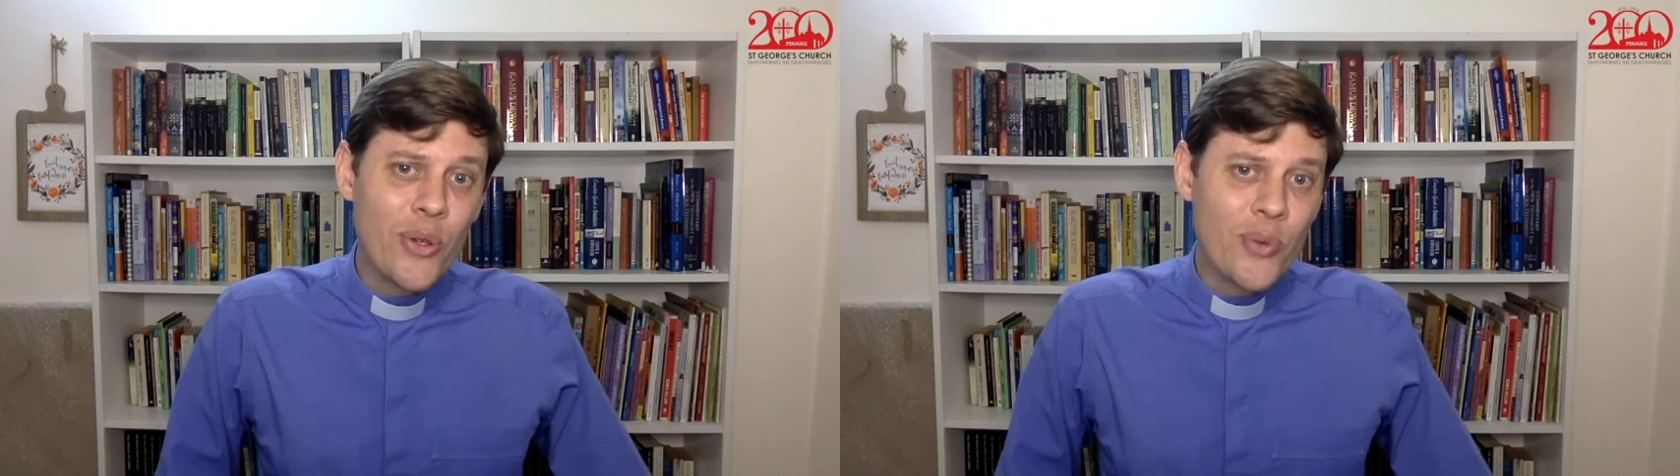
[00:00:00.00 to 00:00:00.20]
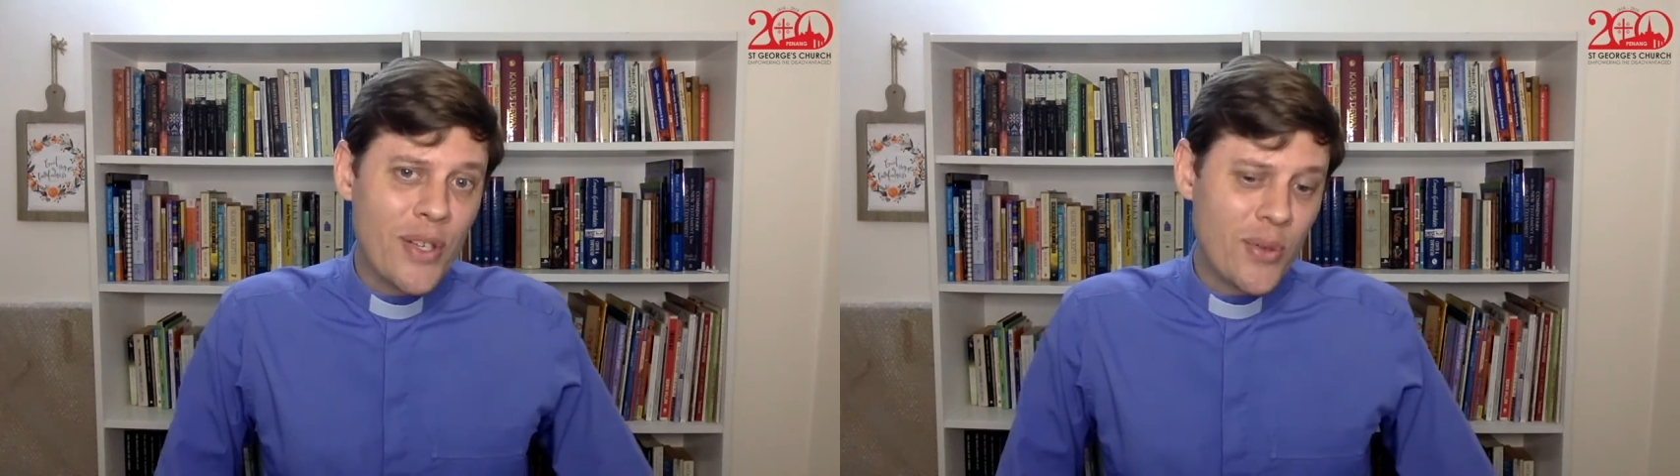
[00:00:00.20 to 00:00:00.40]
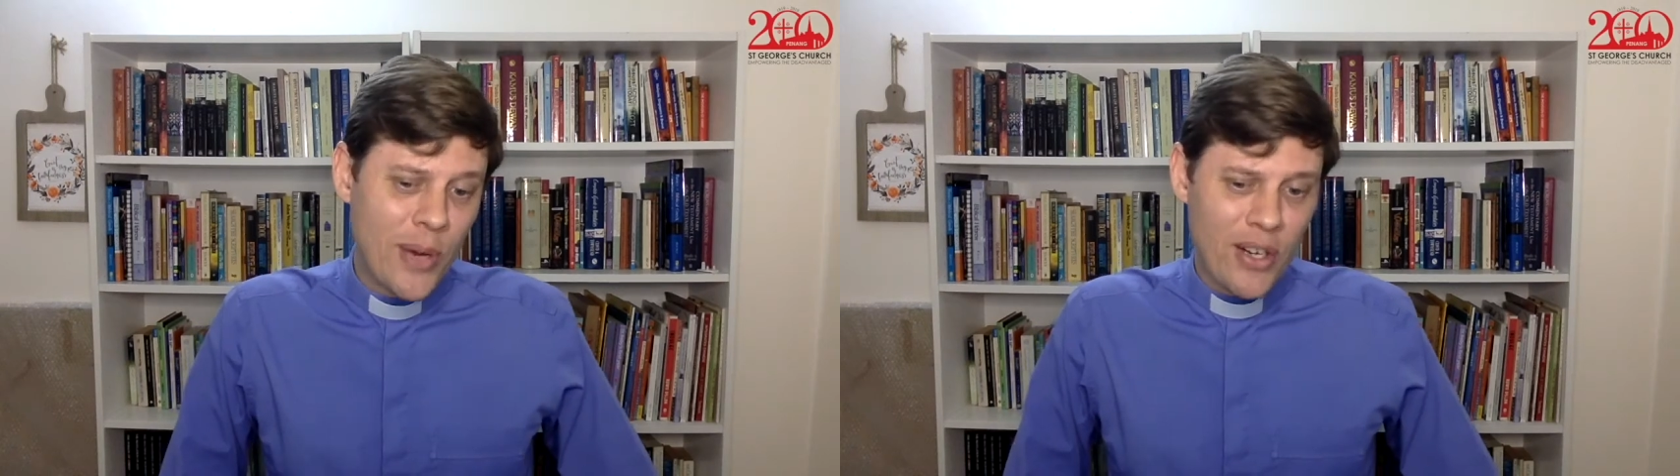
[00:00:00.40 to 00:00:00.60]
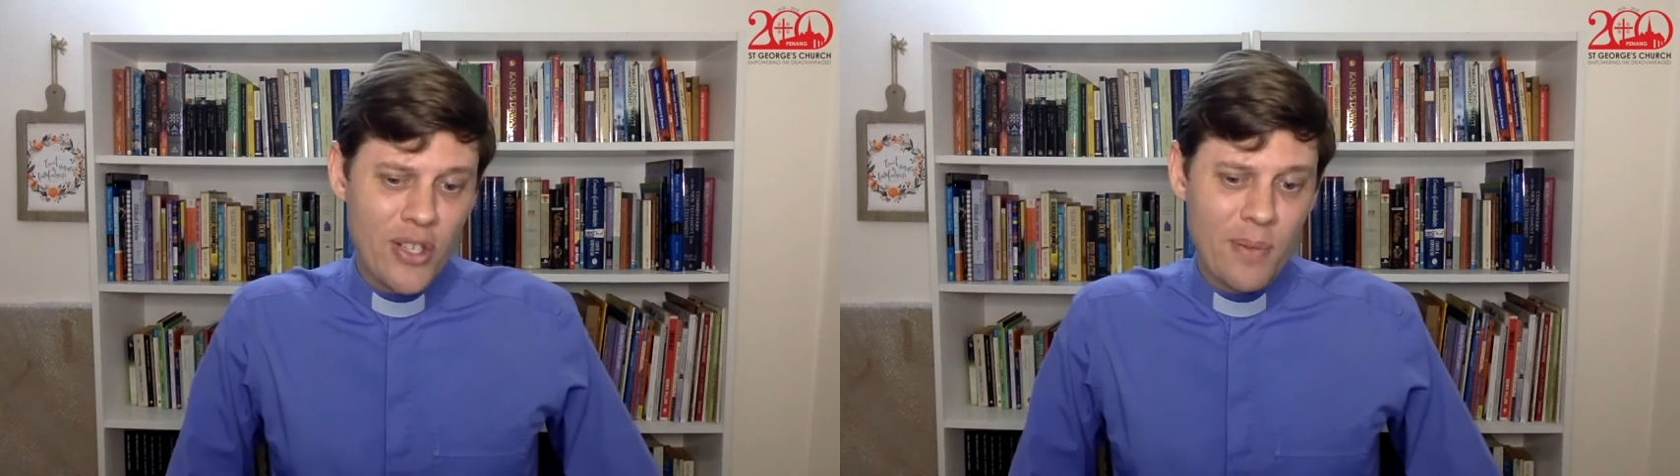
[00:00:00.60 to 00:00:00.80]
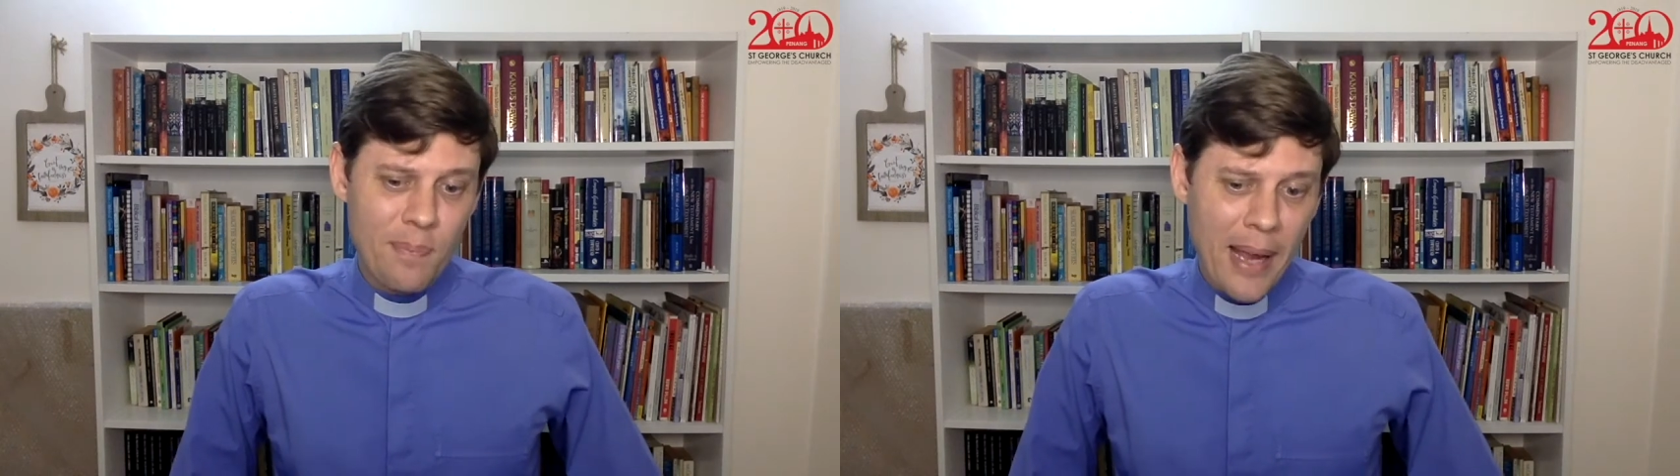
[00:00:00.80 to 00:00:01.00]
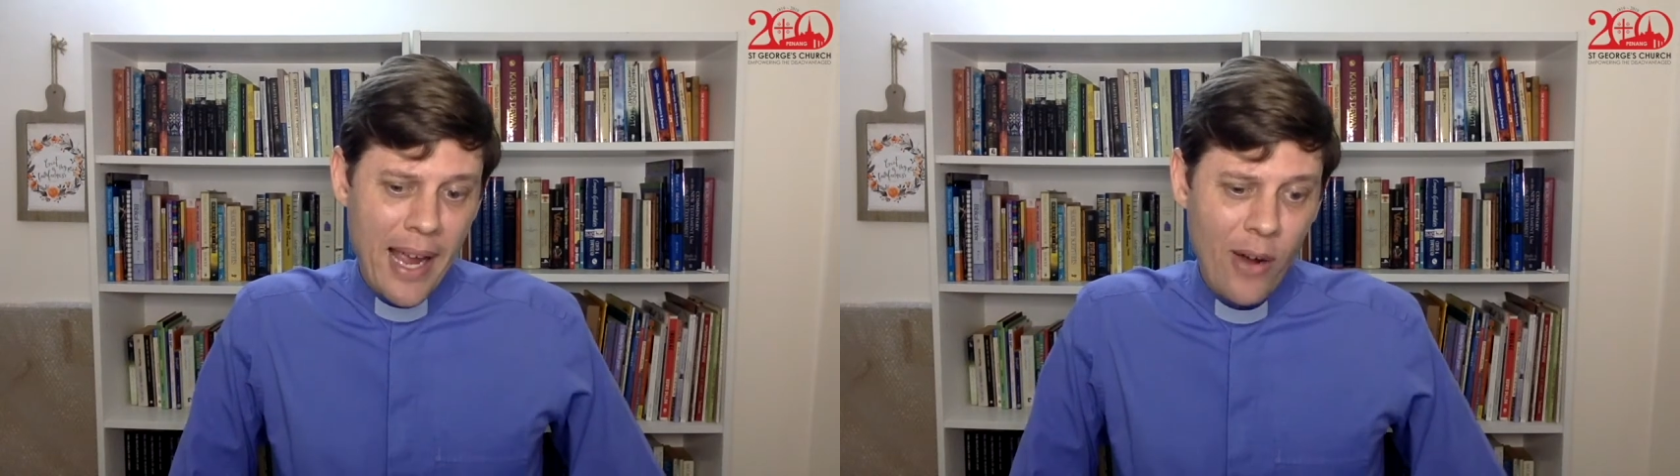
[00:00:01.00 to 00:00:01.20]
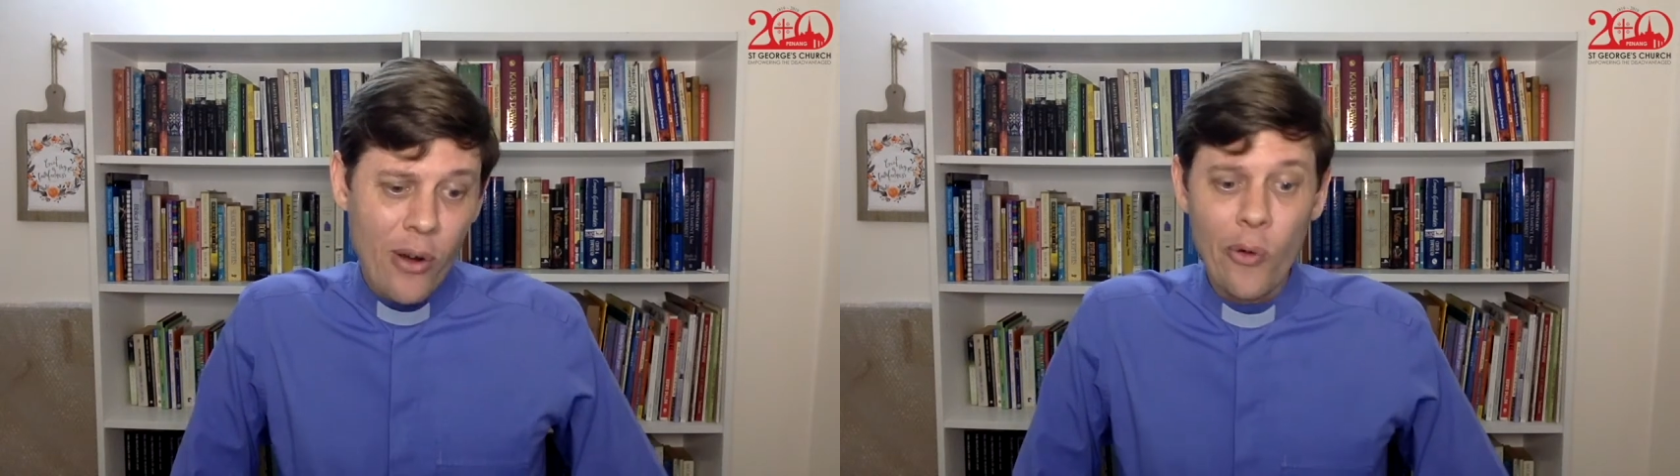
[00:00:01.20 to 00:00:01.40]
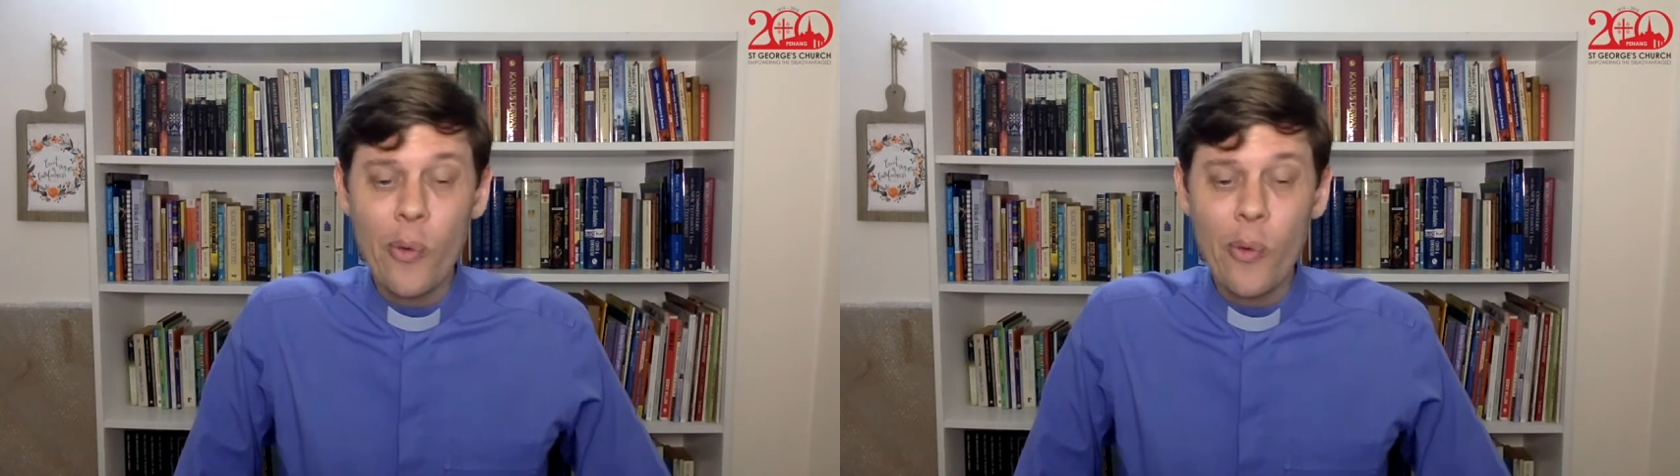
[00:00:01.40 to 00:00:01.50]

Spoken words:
resurrection power,